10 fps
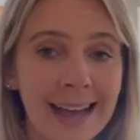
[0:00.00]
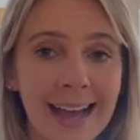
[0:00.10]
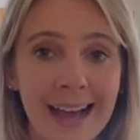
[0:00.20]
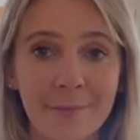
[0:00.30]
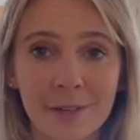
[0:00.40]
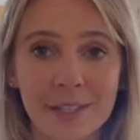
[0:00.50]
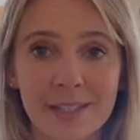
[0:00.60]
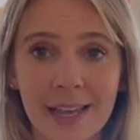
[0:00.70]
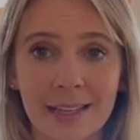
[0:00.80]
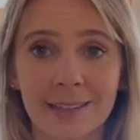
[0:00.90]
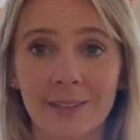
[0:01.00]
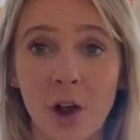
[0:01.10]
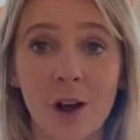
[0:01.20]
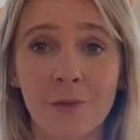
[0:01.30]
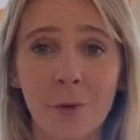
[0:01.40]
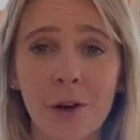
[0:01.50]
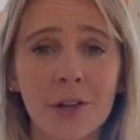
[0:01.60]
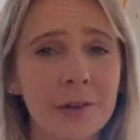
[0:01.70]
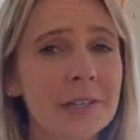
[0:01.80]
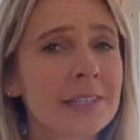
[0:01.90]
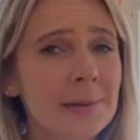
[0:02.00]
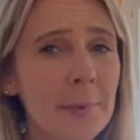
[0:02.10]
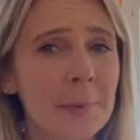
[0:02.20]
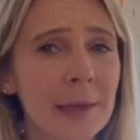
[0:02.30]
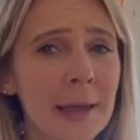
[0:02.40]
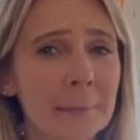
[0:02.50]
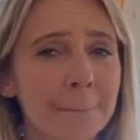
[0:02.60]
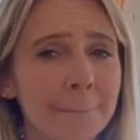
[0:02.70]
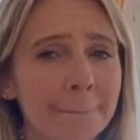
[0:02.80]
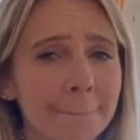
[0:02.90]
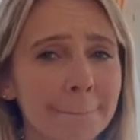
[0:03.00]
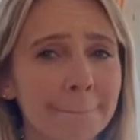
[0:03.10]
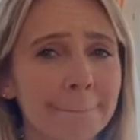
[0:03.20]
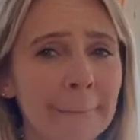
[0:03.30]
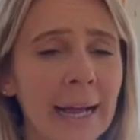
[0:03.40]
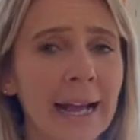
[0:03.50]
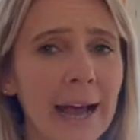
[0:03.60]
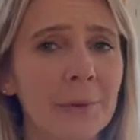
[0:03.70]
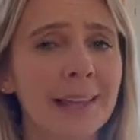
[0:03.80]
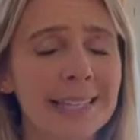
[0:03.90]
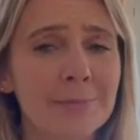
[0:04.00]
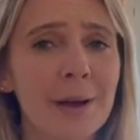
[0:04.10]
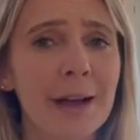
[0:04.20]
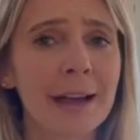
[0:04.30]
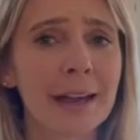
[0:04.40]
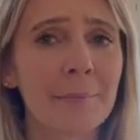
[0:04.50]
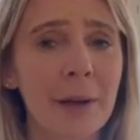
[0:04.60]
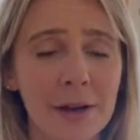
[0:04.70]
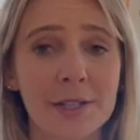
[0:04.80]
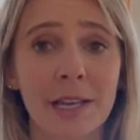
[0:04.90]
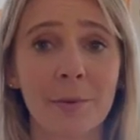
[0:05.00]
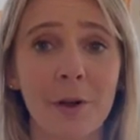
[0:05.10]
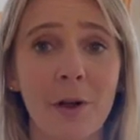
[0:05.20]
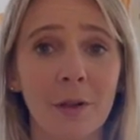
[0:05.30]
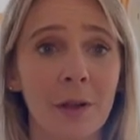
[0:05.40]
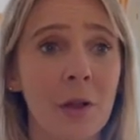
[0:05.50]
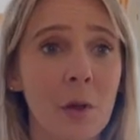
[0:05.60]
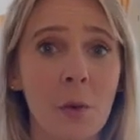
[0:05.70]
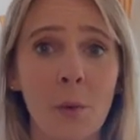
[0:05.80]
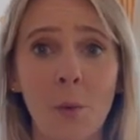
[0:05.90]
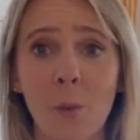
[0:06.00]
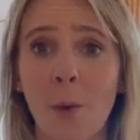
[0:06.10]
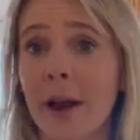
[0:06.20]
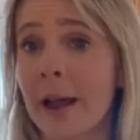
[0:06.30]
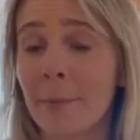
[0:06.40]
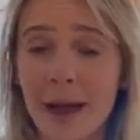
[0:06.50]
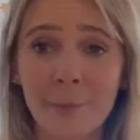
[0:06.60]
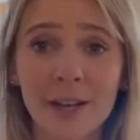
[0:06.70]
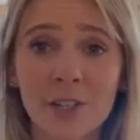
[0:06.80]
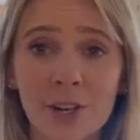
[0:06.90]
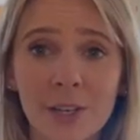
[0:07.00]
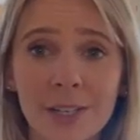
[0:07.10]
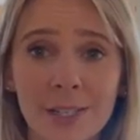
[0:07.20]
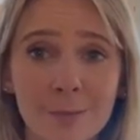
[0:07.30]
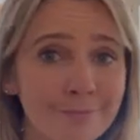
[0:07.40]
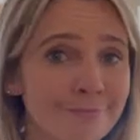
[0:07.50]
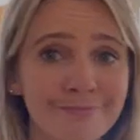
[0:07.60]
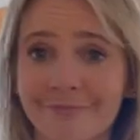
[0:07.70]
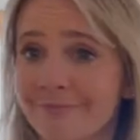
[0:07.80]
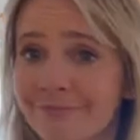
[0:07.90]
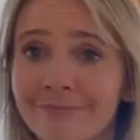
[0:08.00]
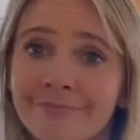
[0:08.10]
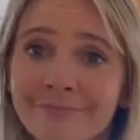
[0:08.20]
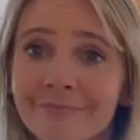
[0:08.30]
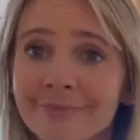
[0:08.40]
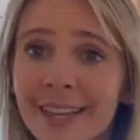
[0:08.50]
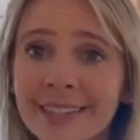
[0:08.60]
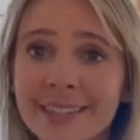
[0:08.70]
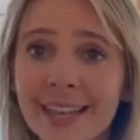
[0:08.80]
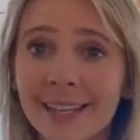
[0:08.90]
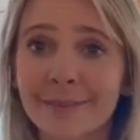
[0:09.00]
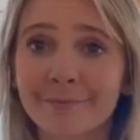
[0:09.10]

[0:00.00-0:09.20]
I'm just saying, Carrefour, you need to step up the game. I would like to buy paracetamol when I buy my turkeys. And that's that.